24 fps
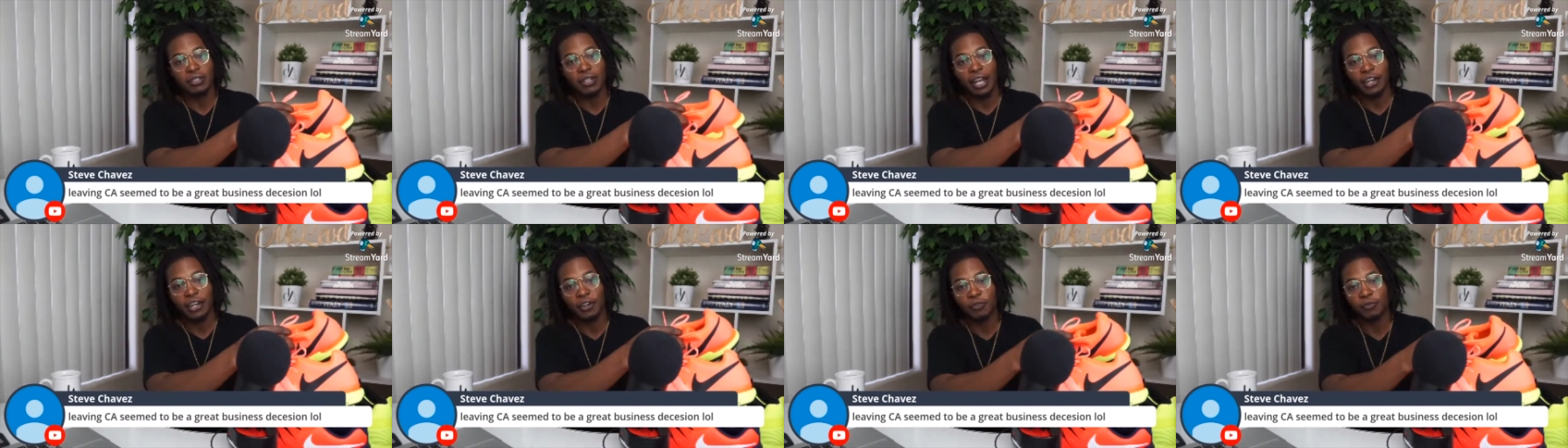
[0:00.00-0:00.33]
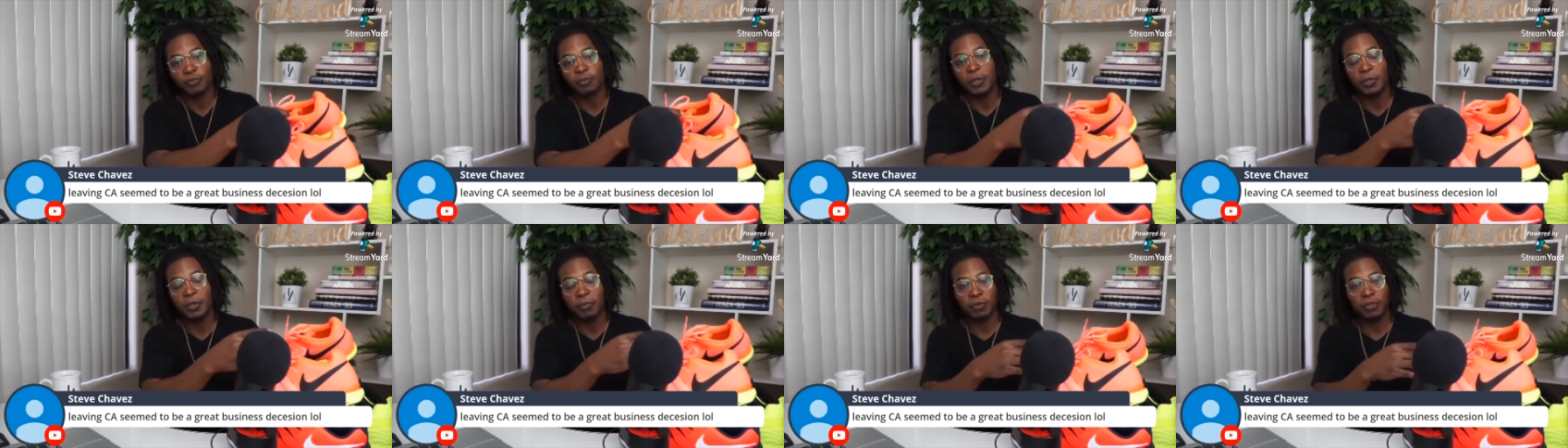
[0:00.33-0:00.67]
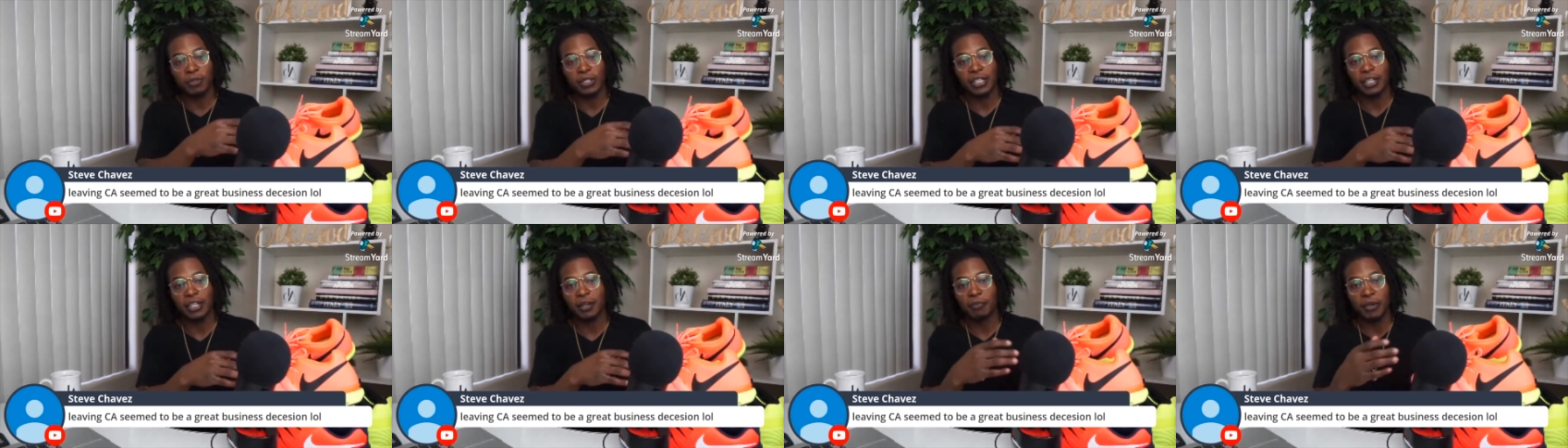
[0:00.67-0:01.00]
I know
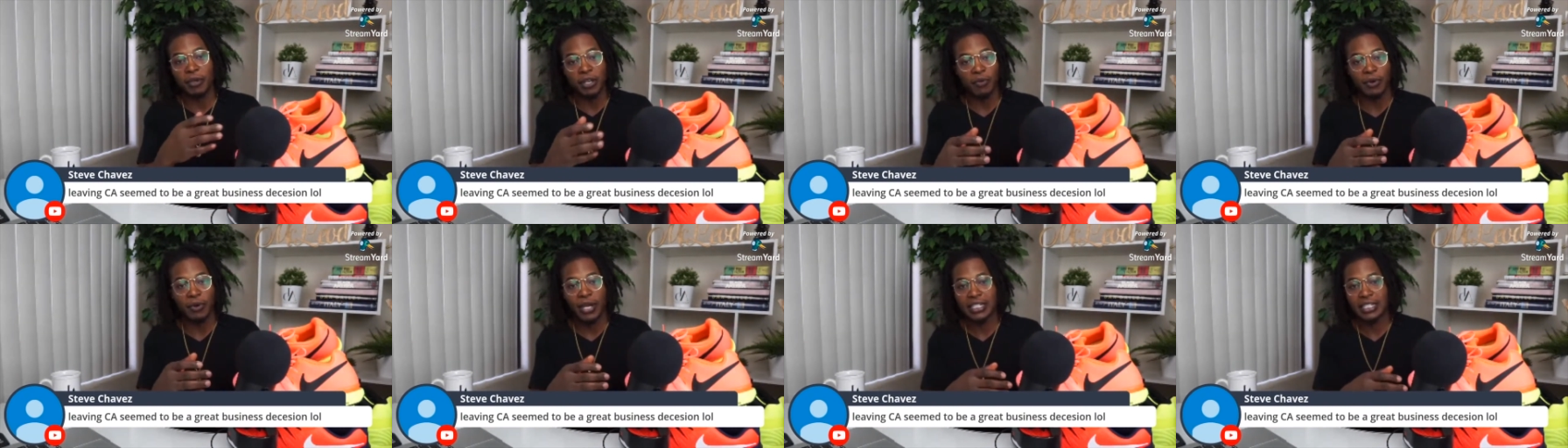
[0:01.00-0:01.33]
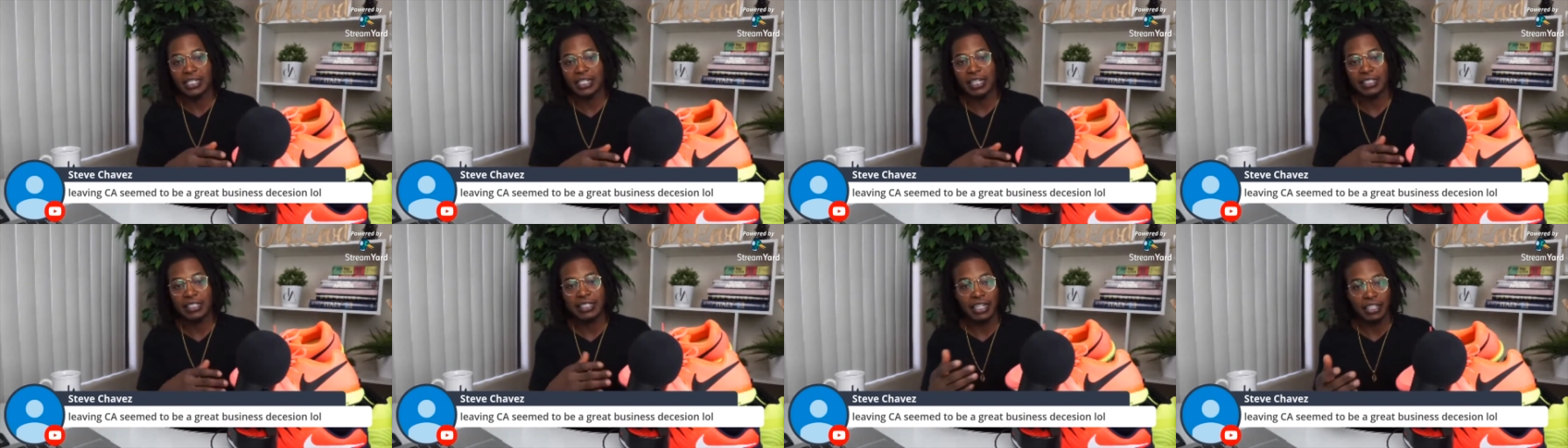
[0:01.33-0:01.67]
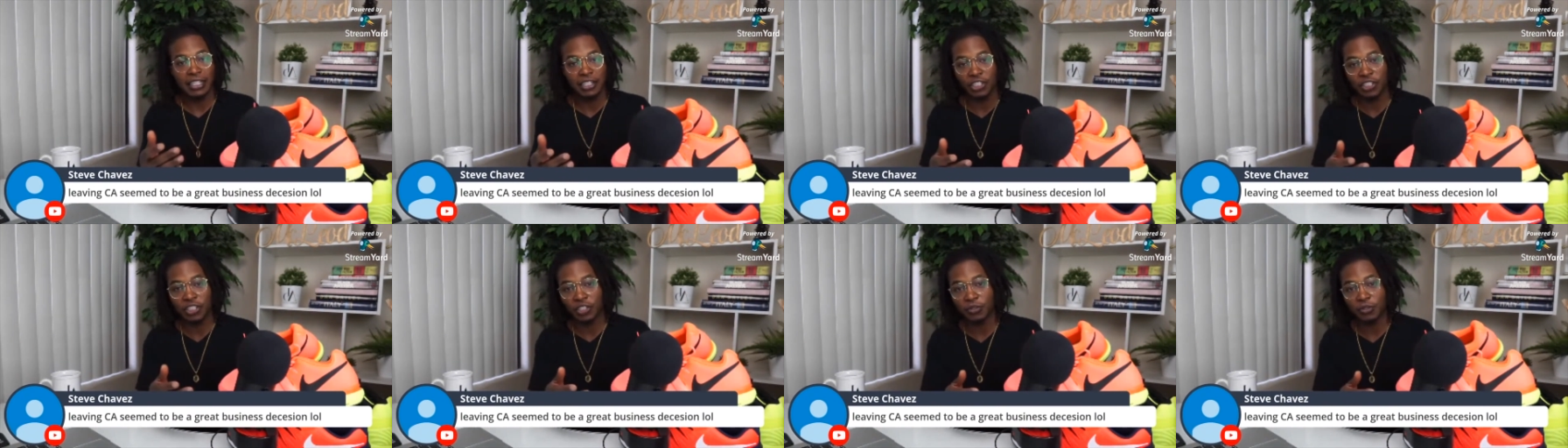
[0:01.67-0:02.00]
people in the Midwest say
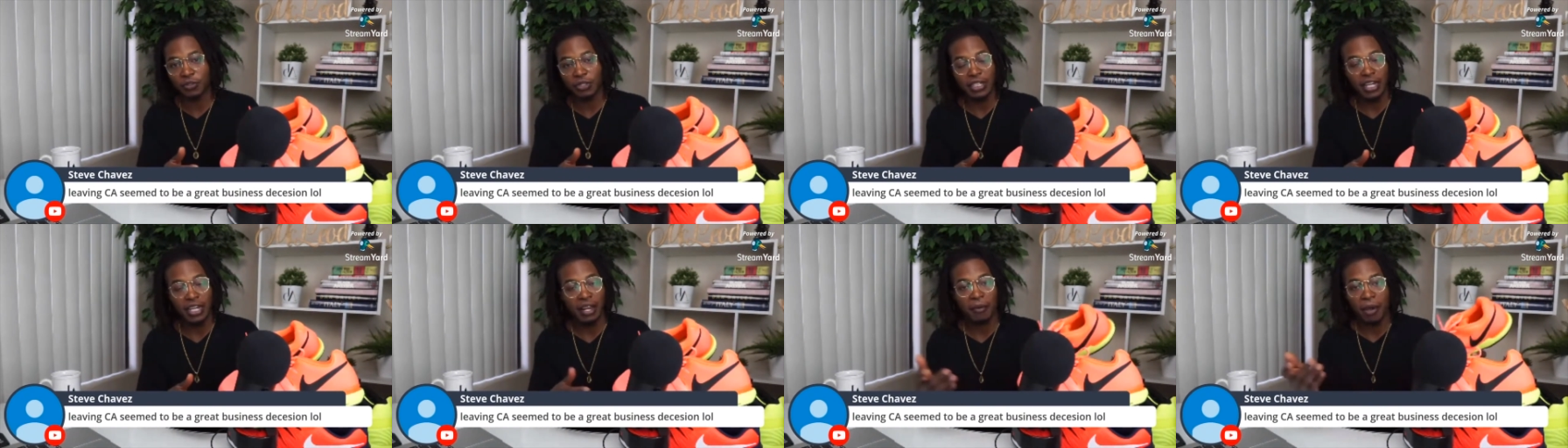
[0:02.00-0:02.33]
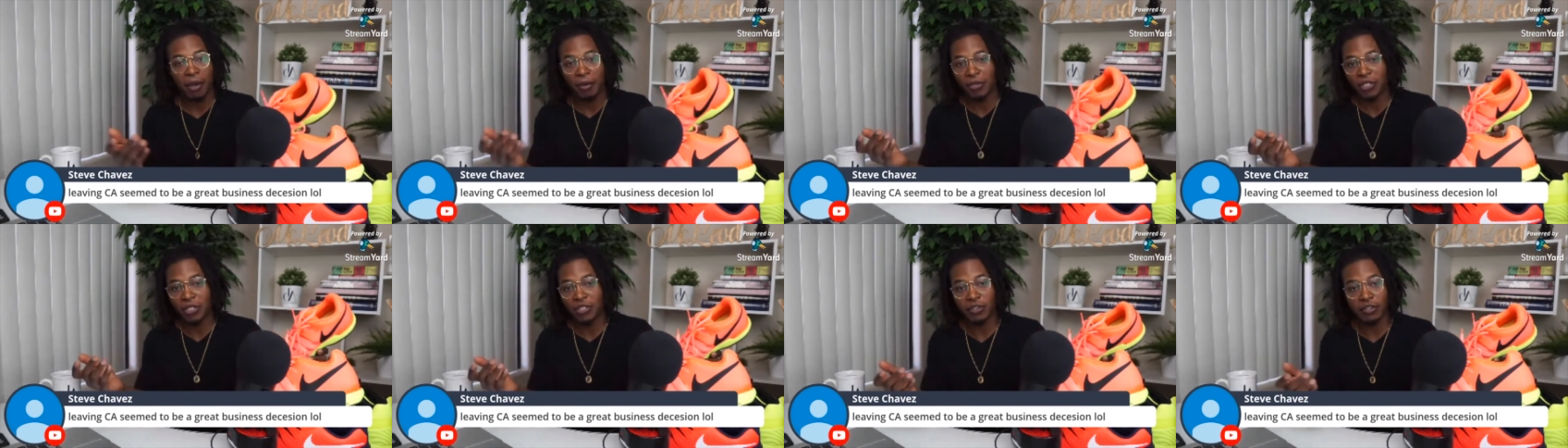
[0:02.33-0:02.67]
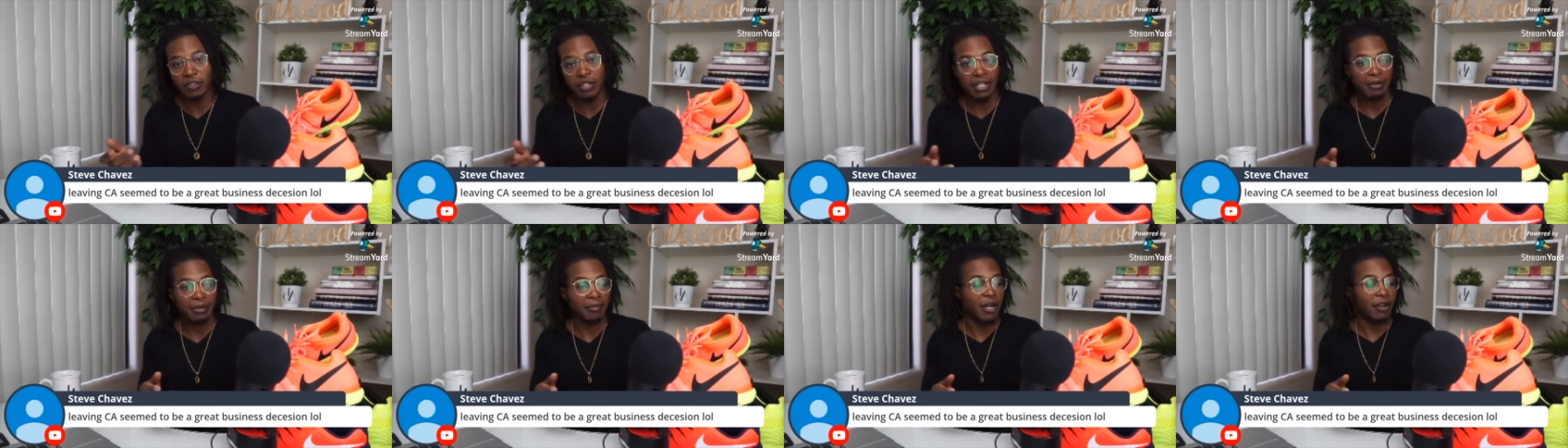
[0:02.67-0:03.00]
tennis shoes and they might be
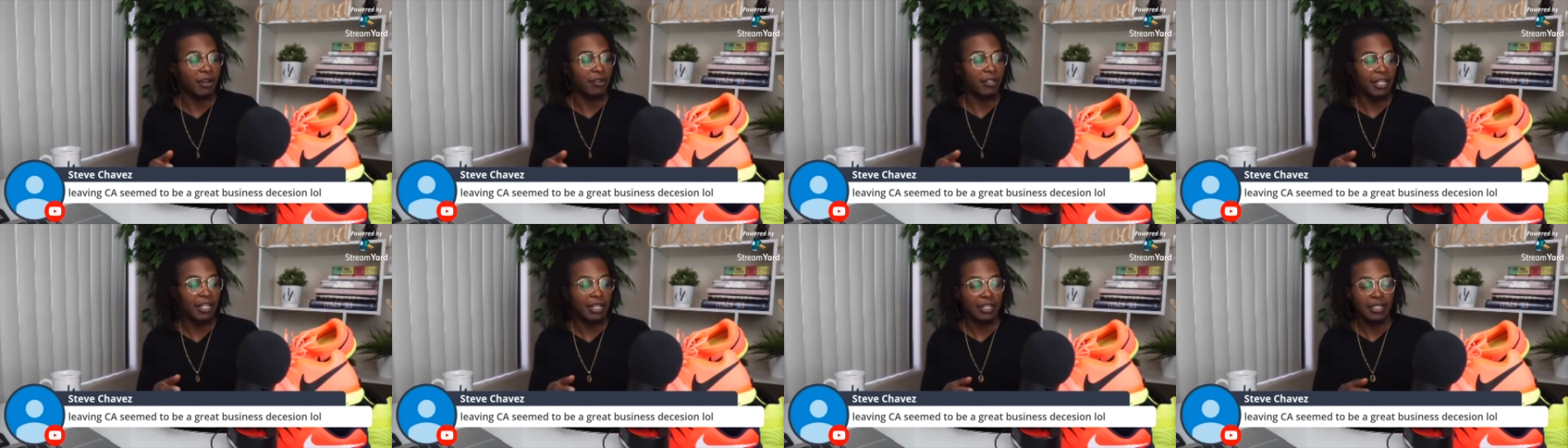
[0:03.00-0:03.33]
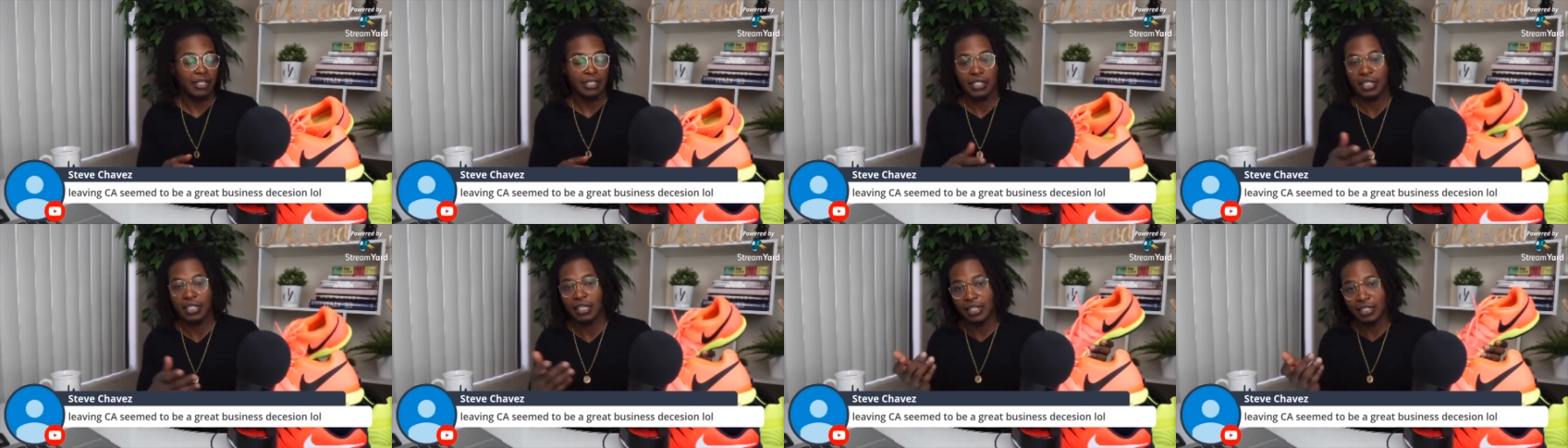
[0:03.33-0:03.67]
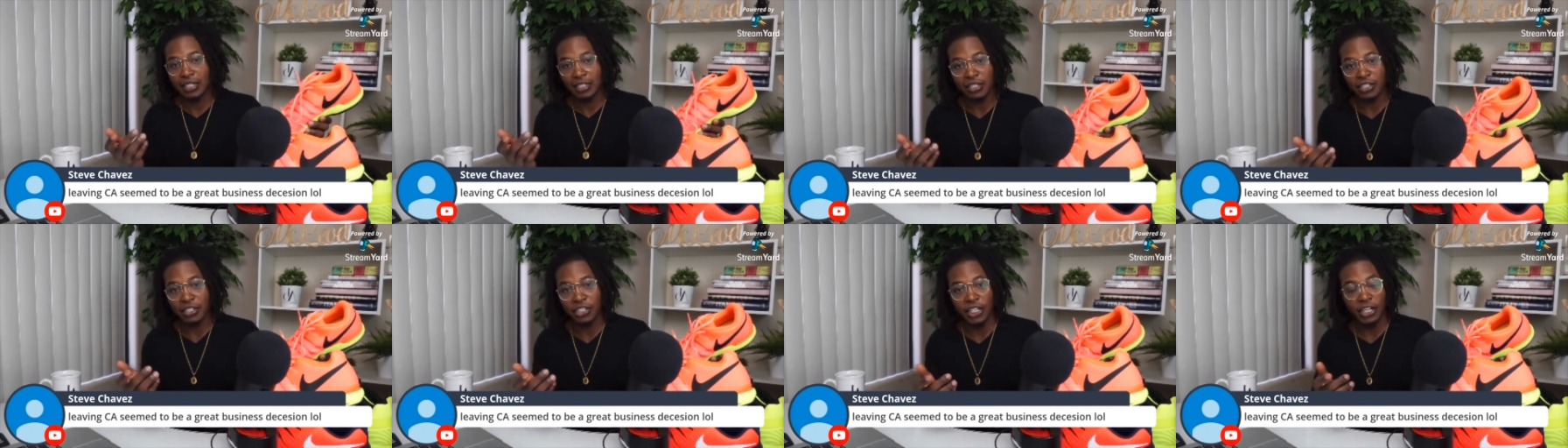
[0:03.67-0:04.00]
talking about
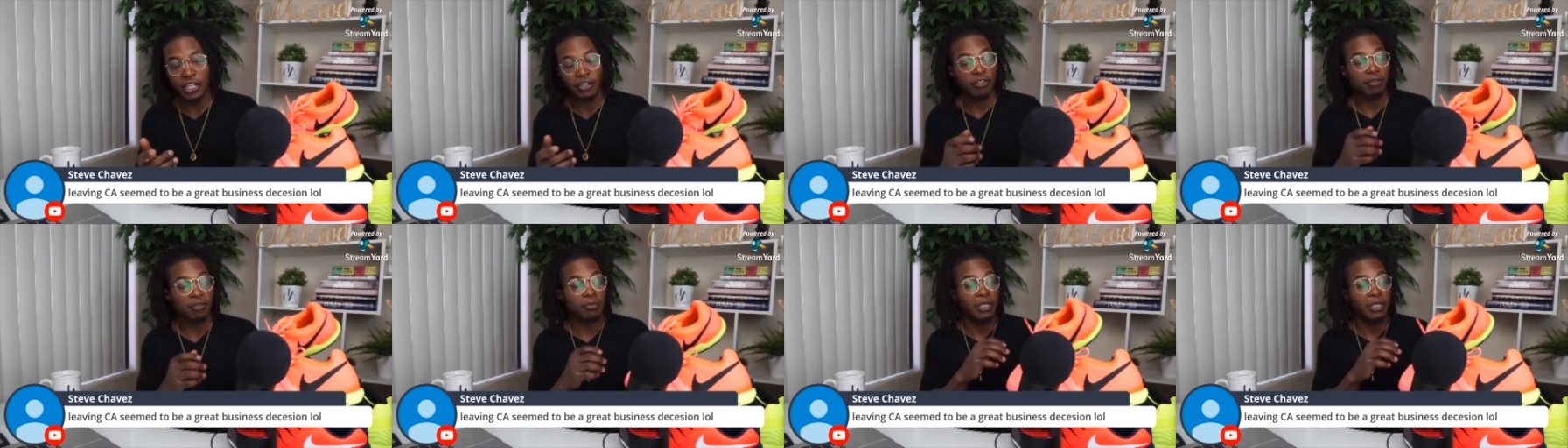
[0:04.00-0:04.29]
sneakers in general,